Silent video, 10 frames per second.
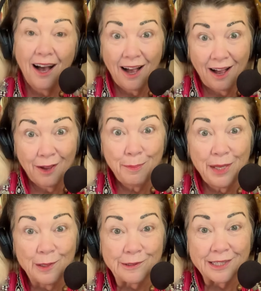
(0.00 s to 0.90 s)
on
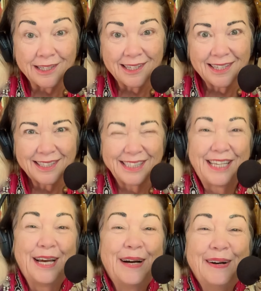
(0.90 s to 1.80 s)
mute.
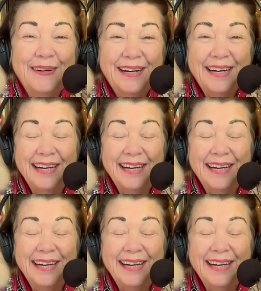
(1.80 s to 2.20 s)
So